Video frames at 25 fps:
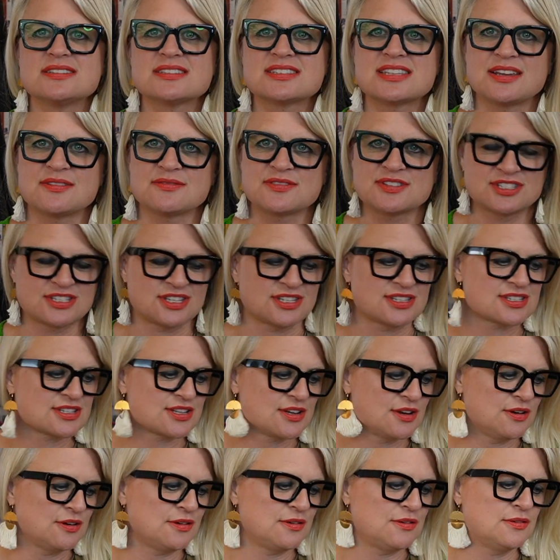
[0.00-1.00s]
San
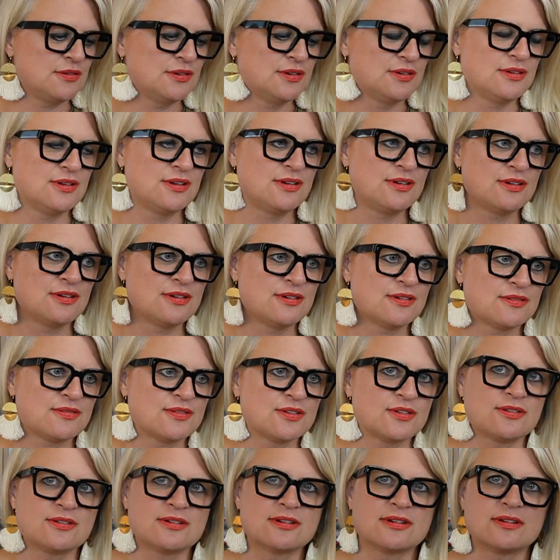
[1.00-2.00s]
Francisco
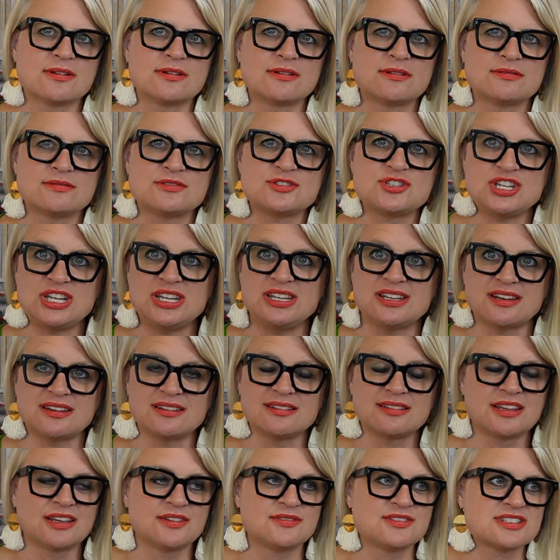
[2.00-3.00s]

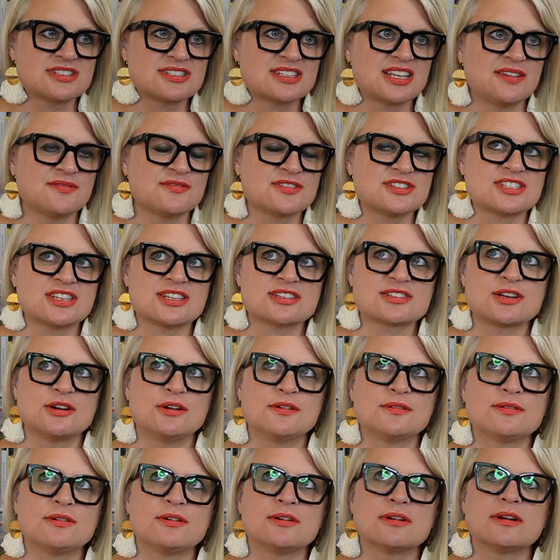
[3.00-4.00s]
Gina lived in San
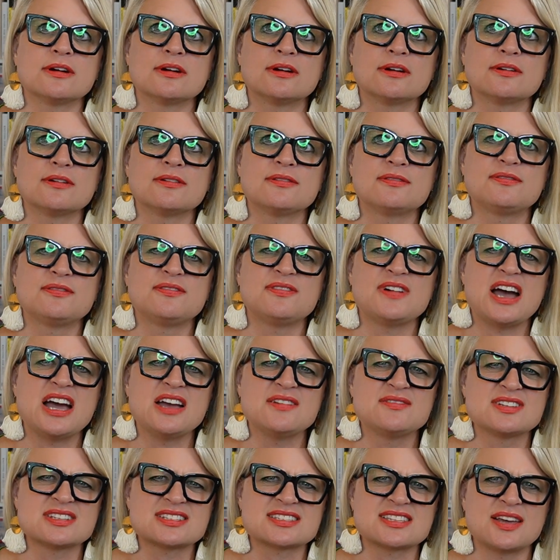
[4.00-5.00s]
Francisco for
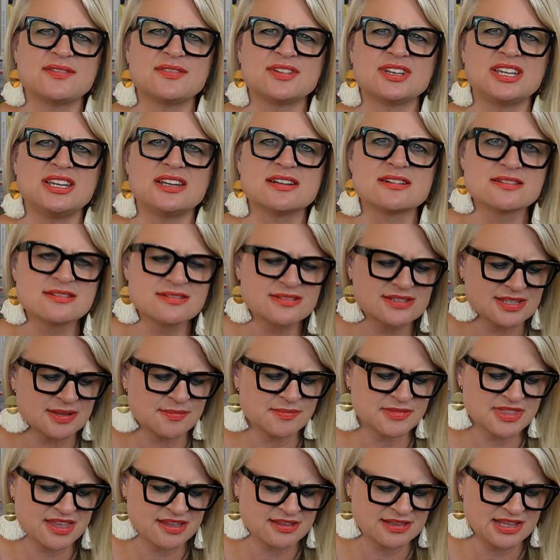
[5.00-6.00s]
5 to 7 years,
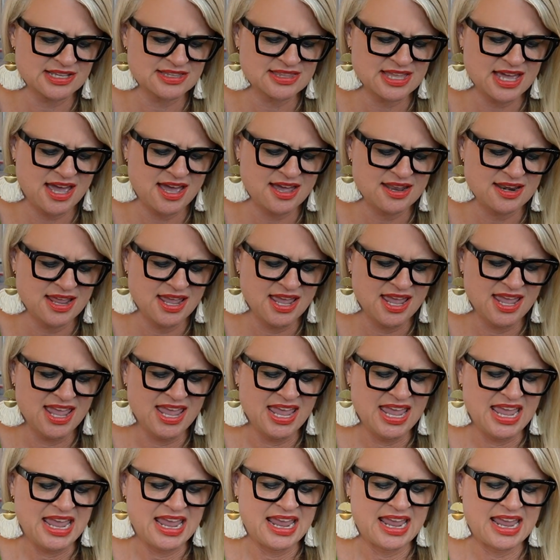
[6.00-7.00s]
something like that.
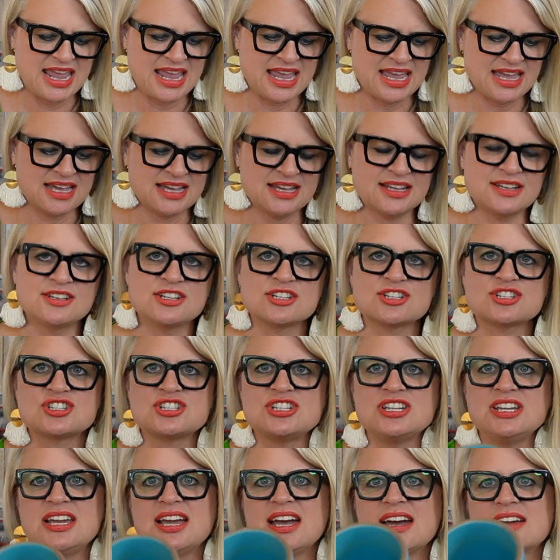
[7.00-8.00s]
And
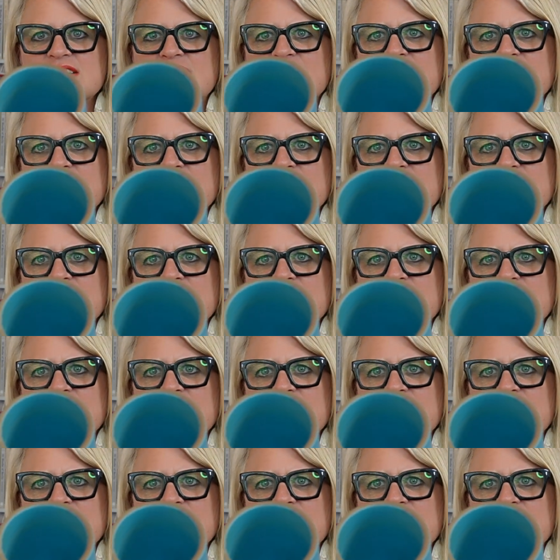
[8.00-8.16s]
she had